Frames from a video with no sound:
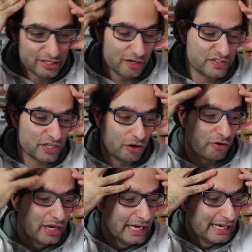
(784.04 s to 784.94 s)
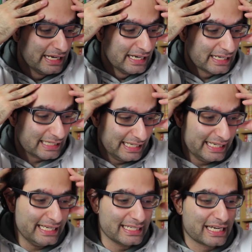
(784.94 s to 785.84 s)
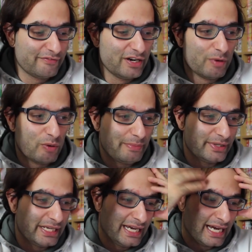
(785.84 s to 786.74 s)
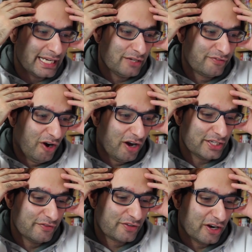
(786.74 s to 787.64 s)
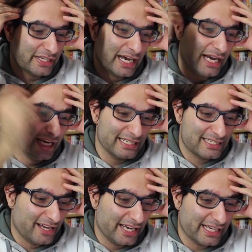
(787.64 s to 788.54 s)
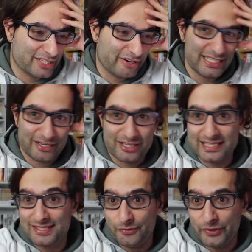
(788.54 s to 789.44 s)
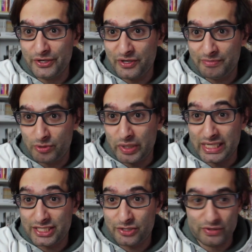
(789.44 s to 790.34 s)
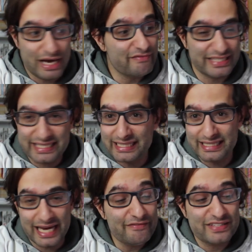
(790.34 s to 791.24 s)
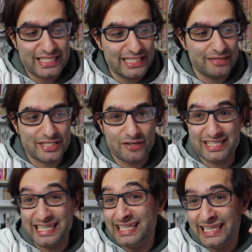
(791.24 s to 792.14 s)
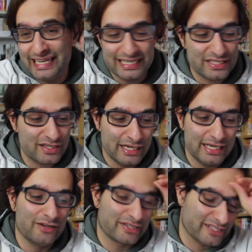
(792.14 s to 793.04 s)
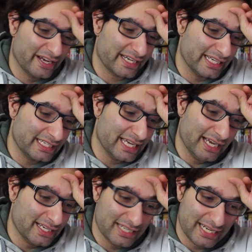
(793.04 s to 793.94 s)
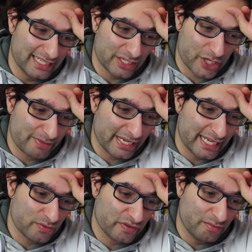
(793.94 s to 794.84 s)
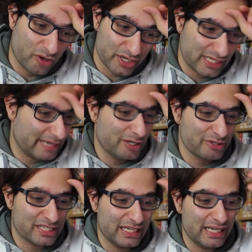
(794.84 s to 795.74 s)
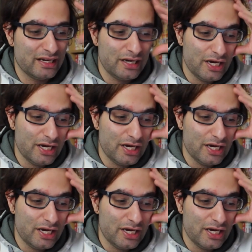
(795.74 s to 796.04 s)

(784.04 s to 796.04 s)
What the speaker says: stuff. So clearly he's given him a weapon here, and you've got yeah, and it's like, it's crazy because this is a reunion between these two. They haven't seen themselves in years. It looks like, and yeah, the chapter ends with long time no see.